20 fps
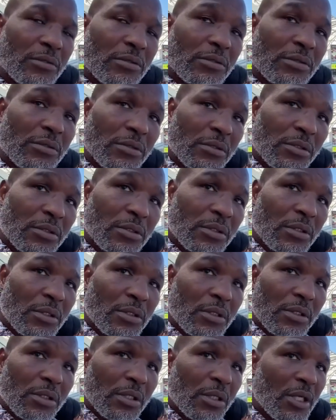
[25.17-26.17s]
and do you
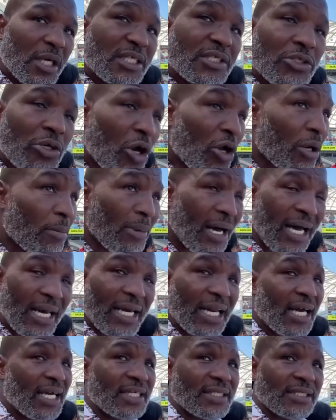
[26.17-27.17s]
see the new body
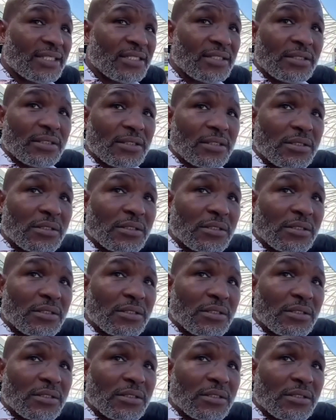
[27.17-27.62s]
work, the jab,